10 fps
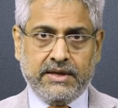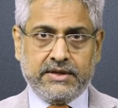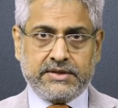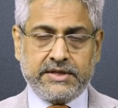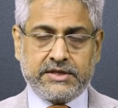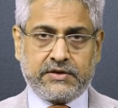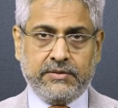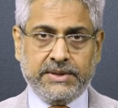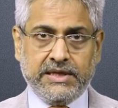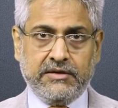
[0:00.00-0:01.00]
Since
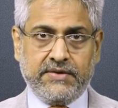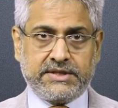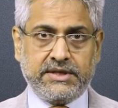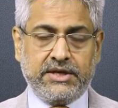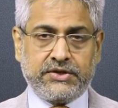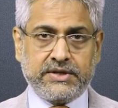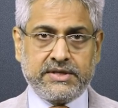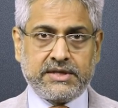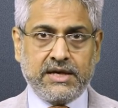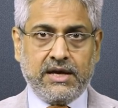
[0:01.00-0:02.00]
criminal
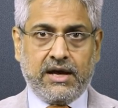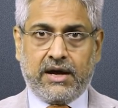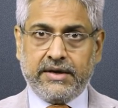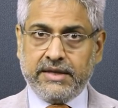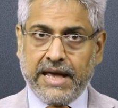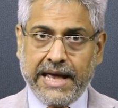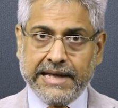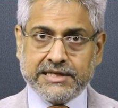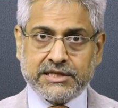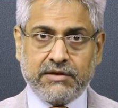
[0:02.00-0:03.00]
investigations are in the
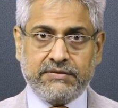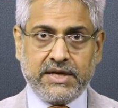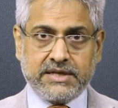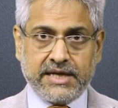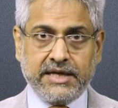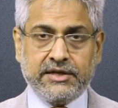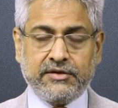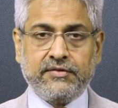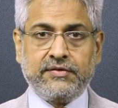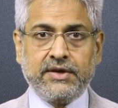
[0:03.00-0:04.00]
hands of the
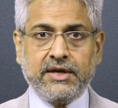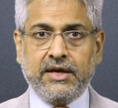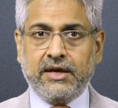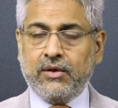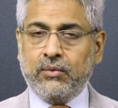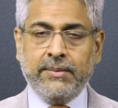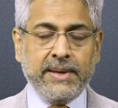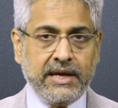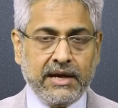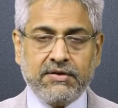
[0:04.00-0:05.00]
executive, we
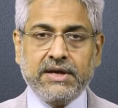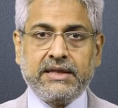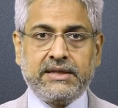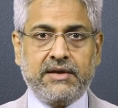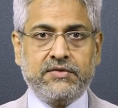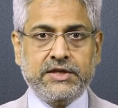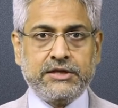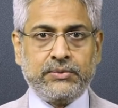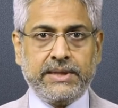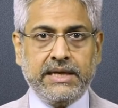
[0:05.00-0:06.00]
may never get the
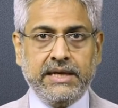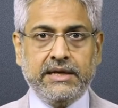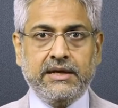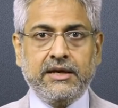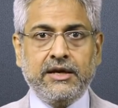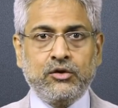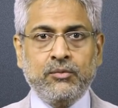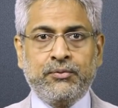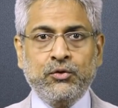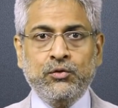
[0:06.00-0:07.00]
evidence we need
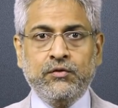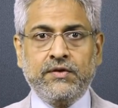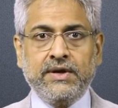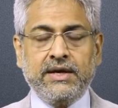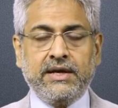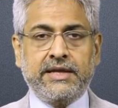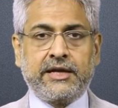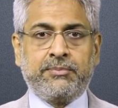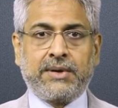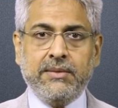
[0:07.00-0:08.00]
to prove
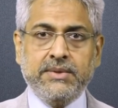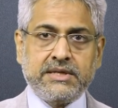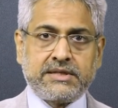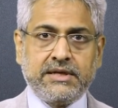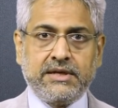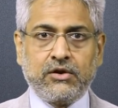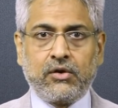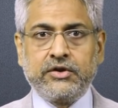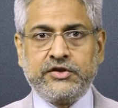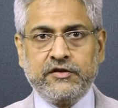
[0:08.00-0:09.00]
that a prime minister
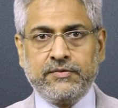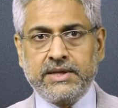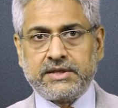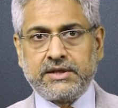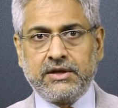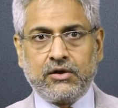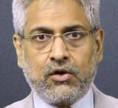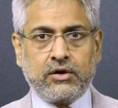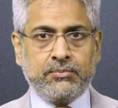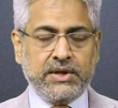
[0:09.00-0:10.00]
or a chief minister
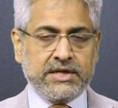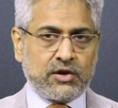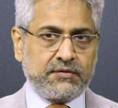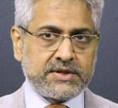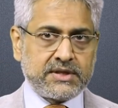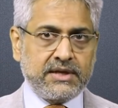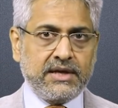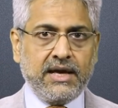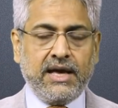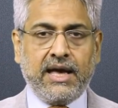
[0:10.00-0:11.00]
or a police officer
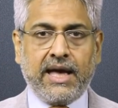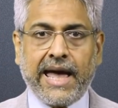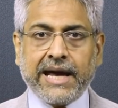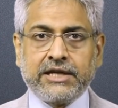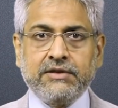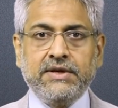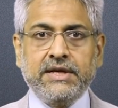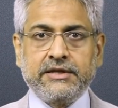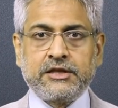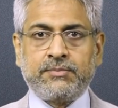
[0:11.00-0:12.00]

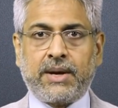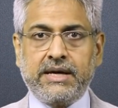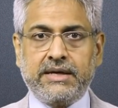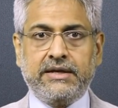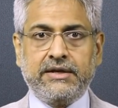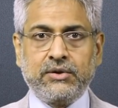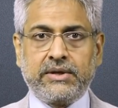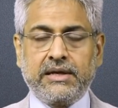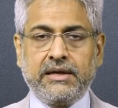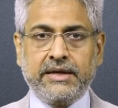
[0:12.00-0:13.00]
actively conspired to
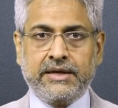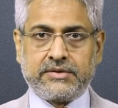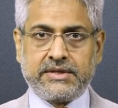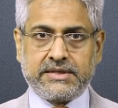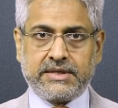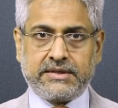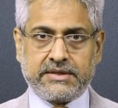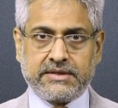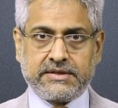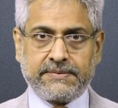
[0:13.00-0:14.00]
kill innocent
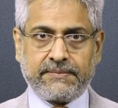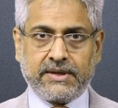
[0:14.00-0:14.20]
citizens.